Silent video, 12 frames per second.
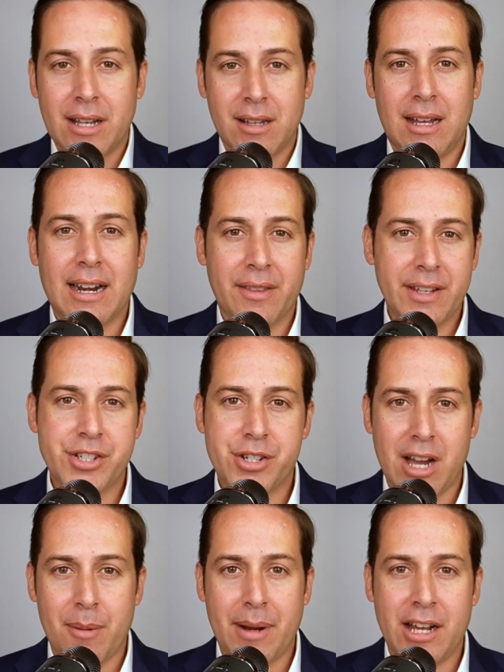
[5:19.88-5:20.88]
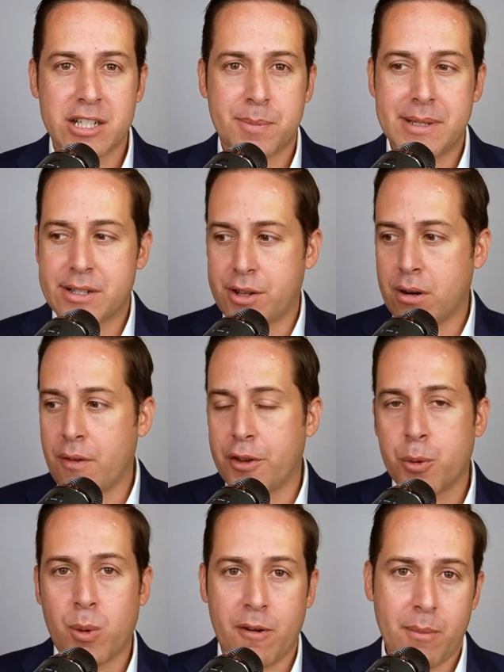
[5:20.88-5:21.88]
a lot of these job announcements, they're on the
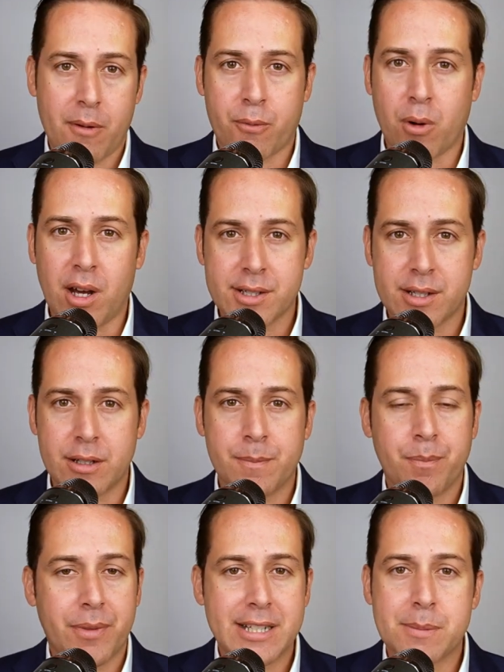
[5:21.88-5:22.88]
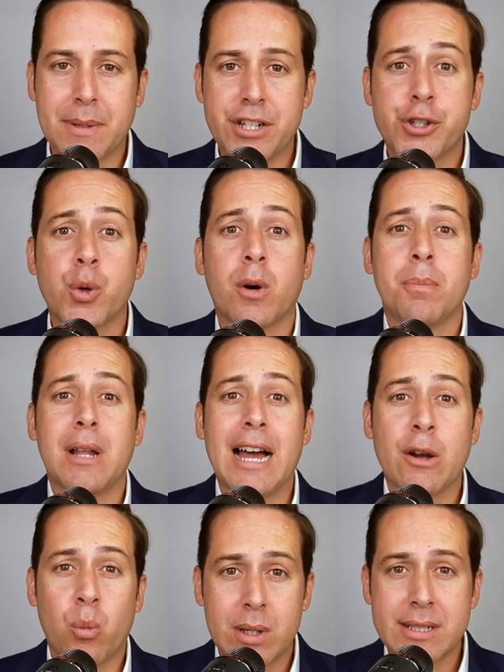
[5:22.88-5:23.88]
12 month roster. This means you
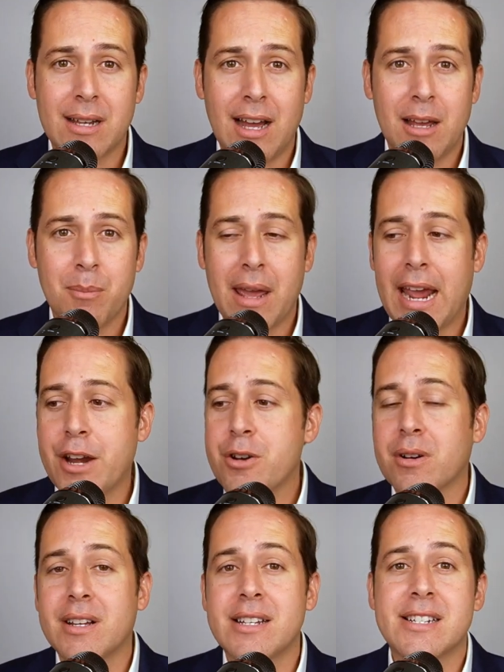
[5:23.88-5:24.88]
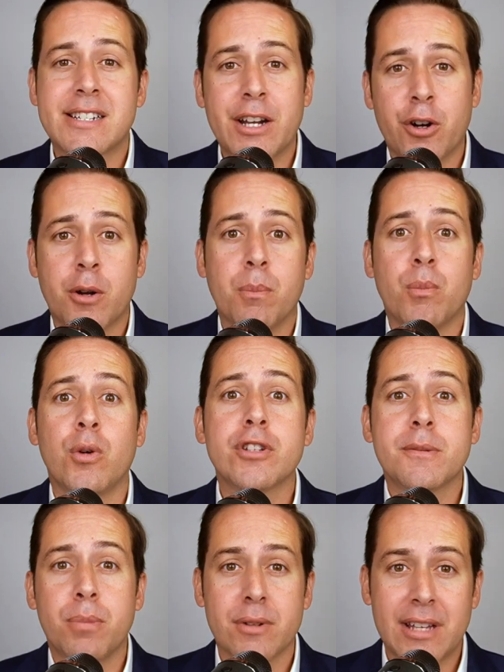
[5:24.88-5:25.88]
apply one time and you're considered
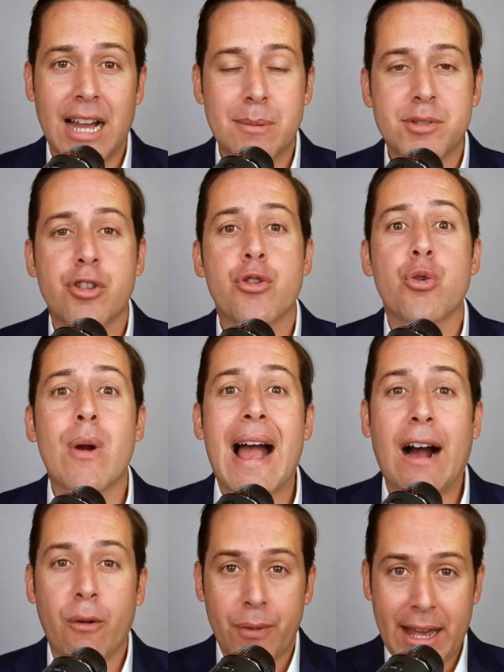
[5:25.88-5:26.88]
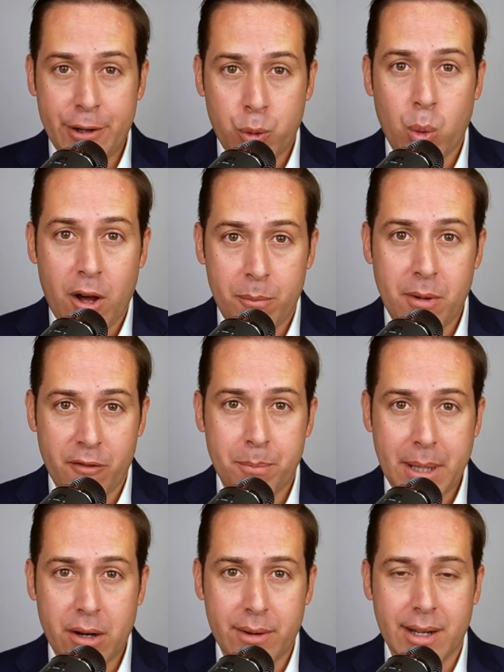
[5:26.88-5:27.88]
multiple times throughout that 12 month
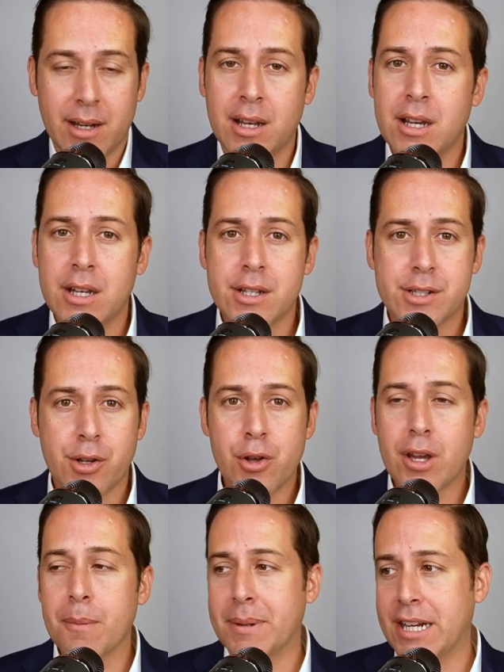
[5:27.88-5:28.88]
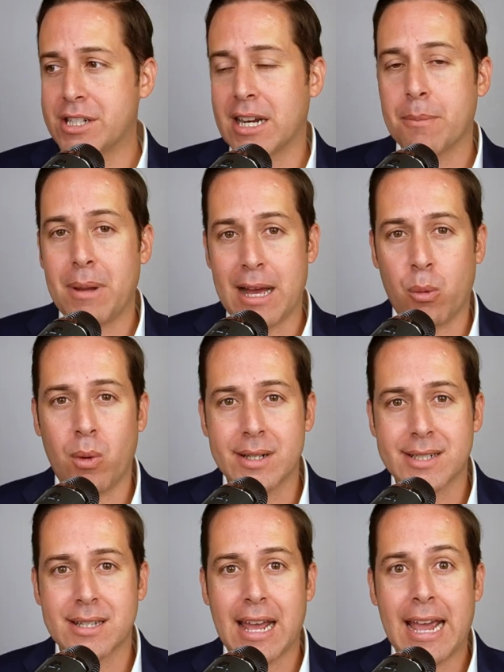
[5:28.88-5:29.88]
period. So you can potentially apply
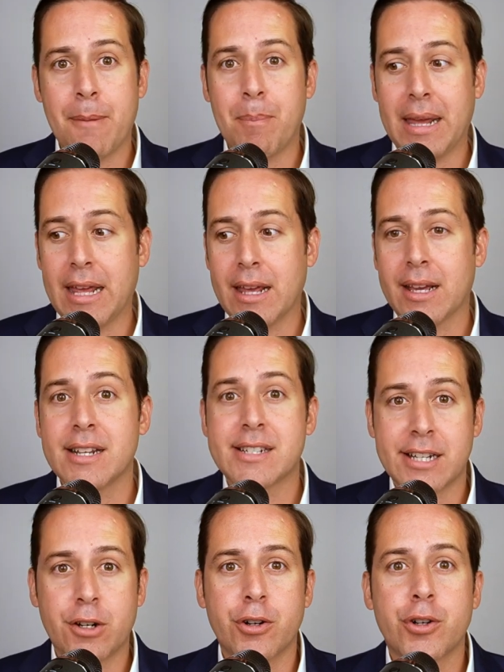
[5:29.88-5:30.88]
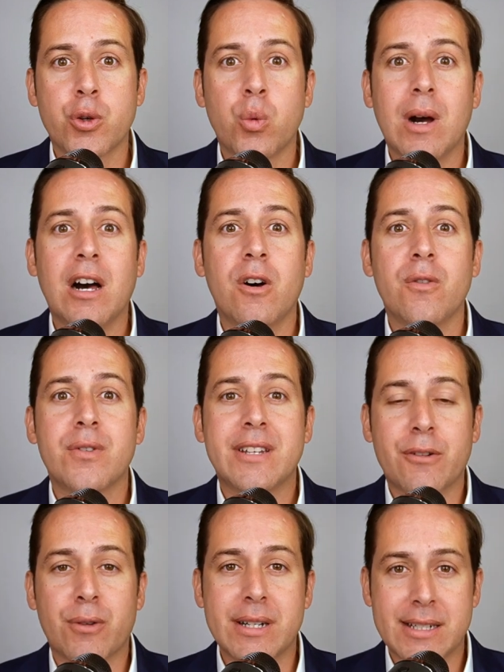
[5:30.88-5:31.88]
once and be considered 12
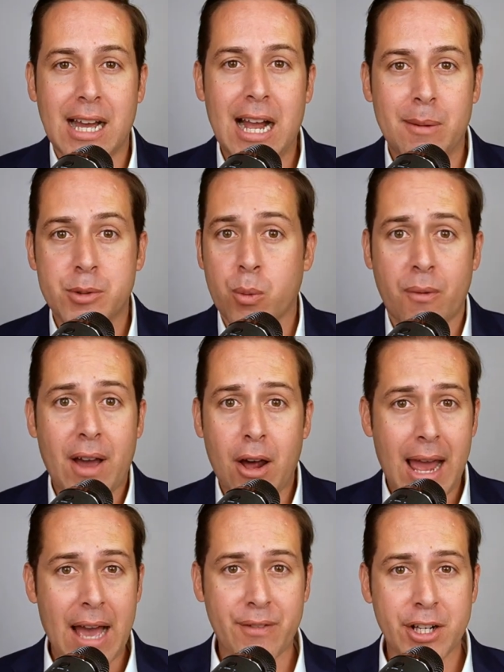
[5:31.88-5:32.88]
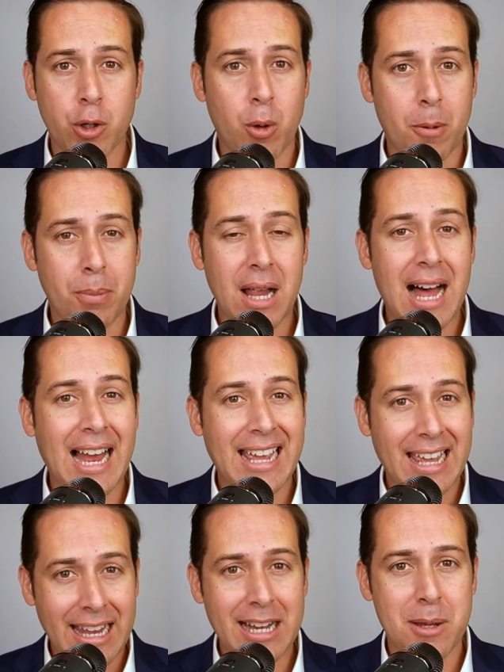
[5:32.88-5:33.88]
different times without having to
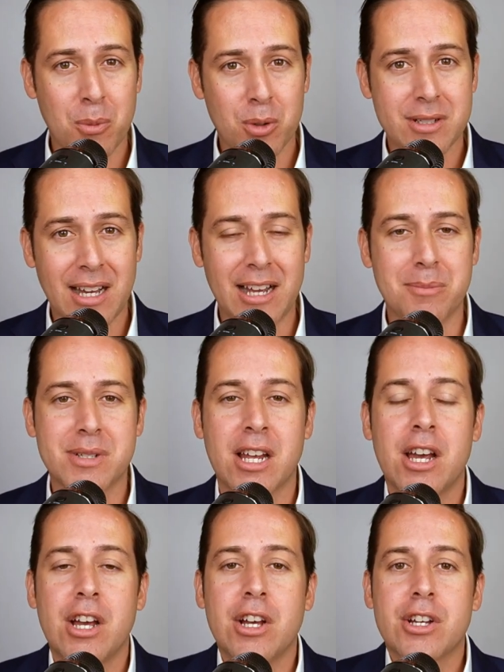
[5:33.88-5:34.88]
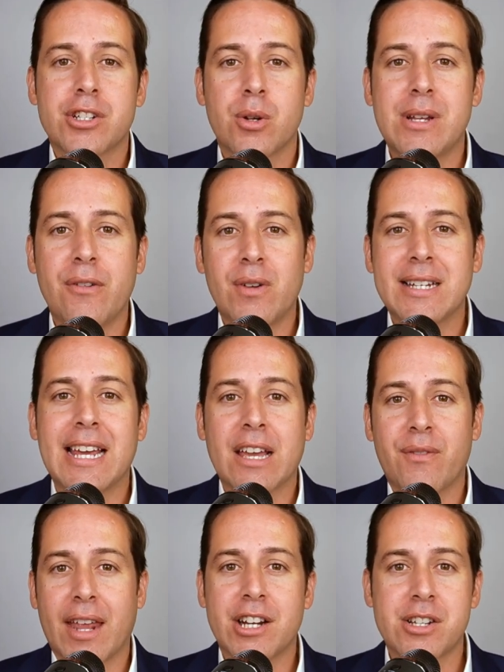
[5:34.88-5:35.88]
apply any more times. So definitely take
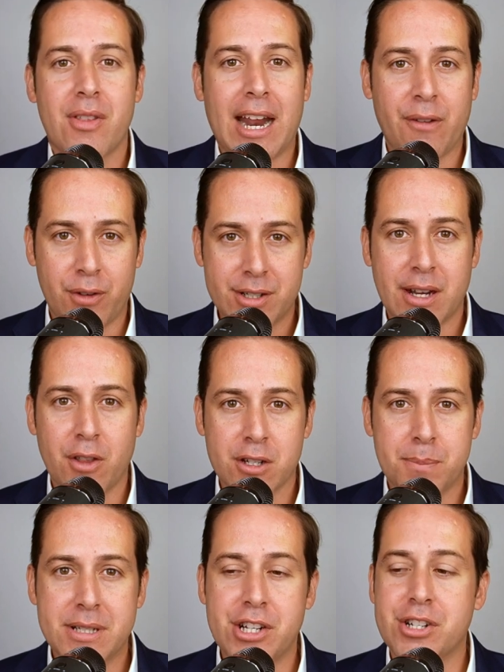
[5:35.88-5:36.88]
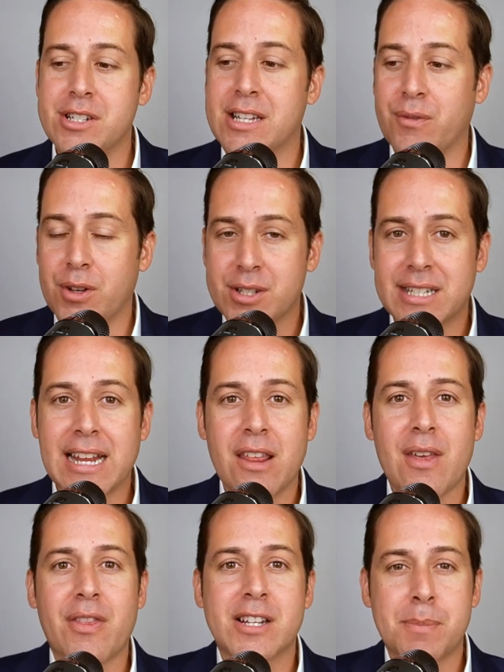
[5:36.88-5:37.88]
advantage of that if you see those positions. If you see
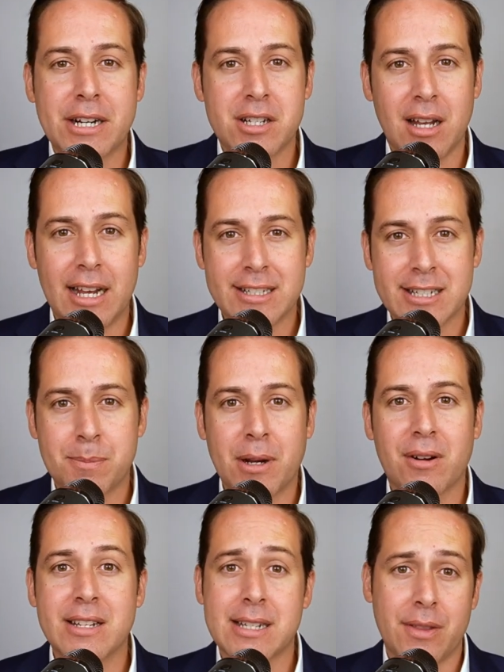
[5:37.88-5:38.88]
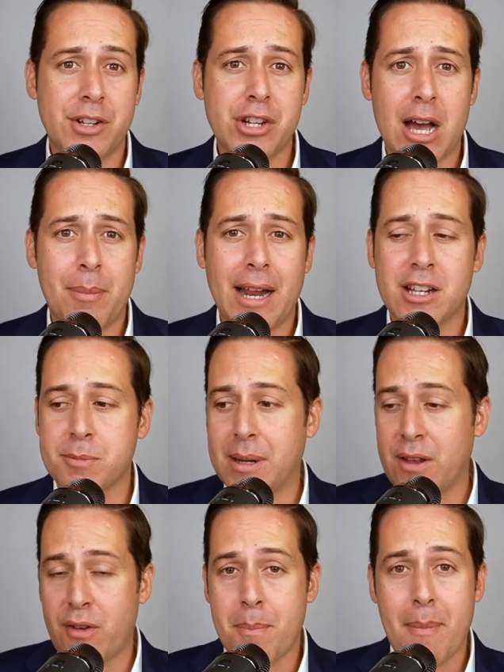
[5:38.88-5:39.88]
that the specialized experience in the job
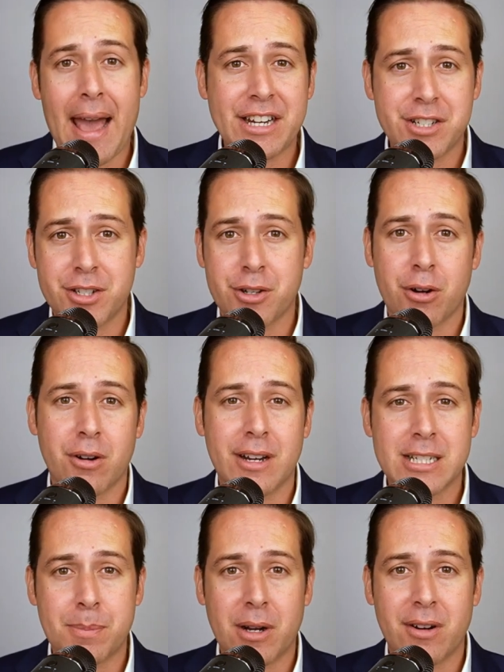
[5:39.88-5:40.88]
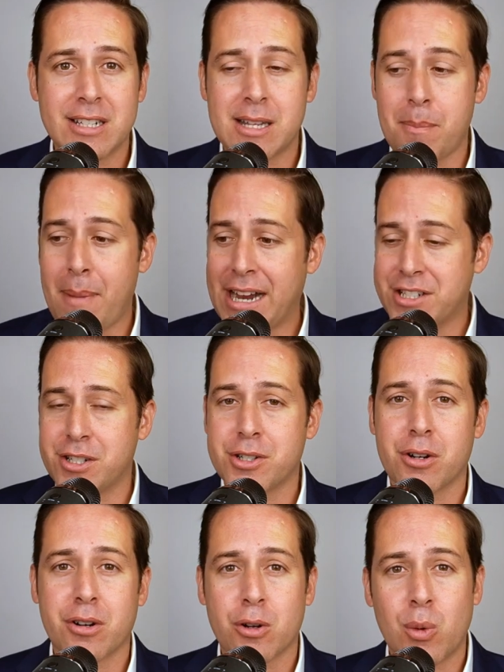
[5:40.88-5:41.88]
announcement, if it matches your experience, it matches
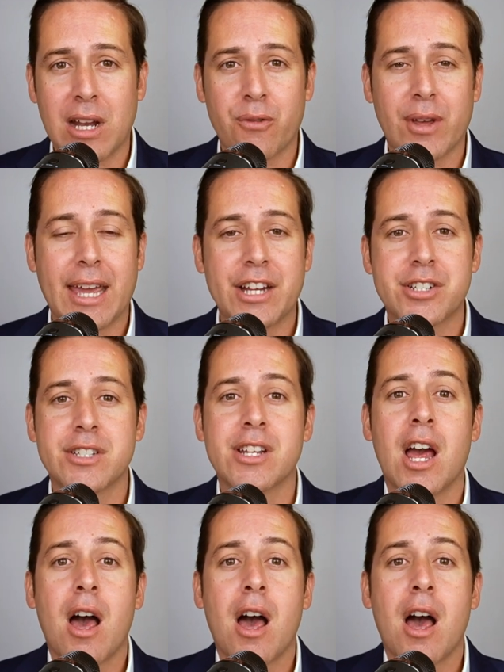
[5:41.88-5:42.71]
your qualifications,